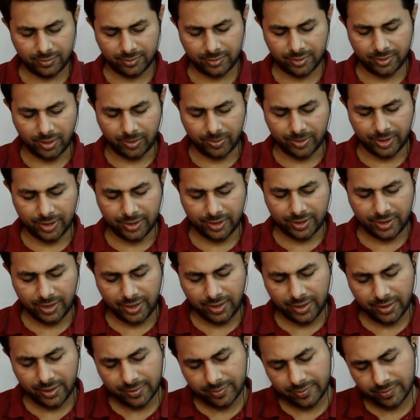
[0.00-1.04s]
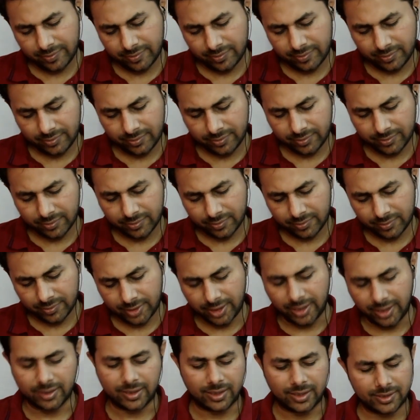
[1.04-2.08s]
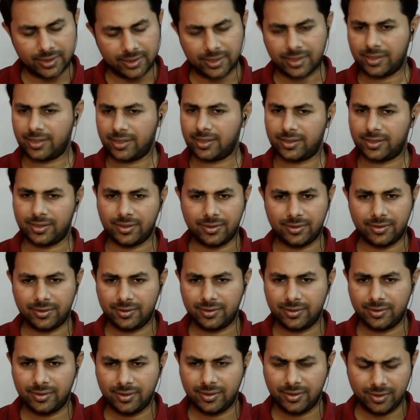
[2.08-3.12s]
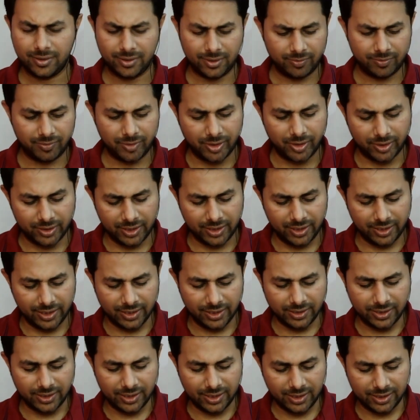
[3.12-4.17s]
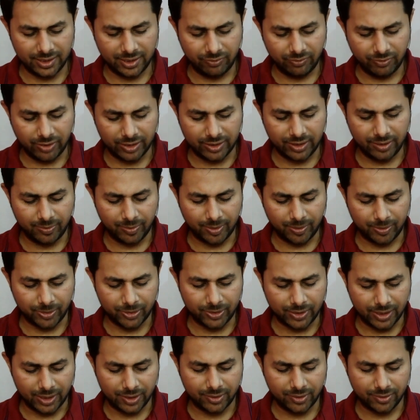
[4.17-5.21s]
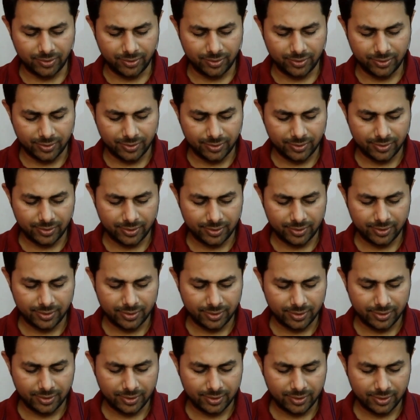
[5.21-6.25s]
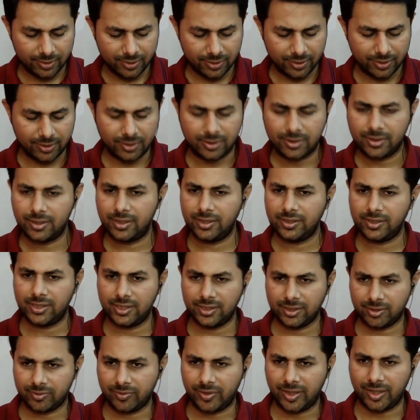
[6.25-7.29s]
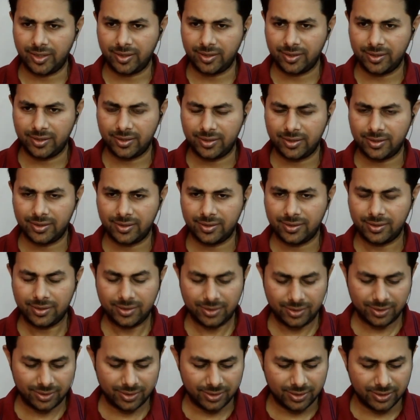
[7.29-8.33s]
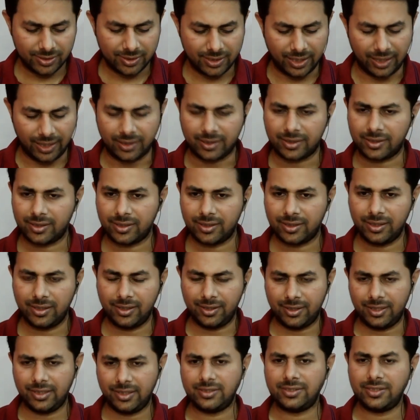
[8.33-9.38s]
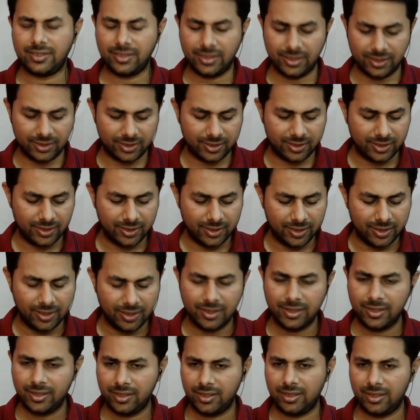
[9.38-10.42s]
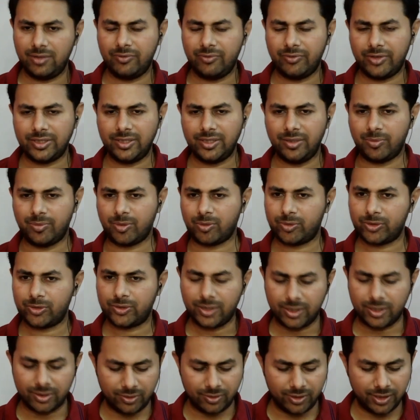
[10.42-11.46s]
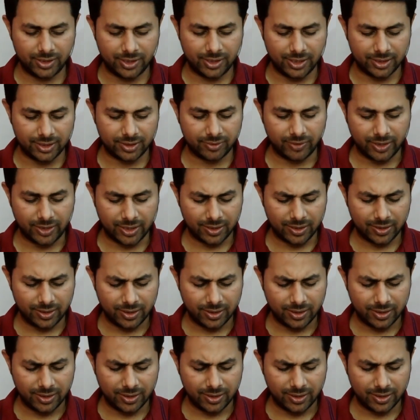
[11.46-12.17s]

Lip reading: Option C? Yeah, that's correct. Because intensity is inversely proportional to distance square, right? Intensity is inversely proportional to distance square.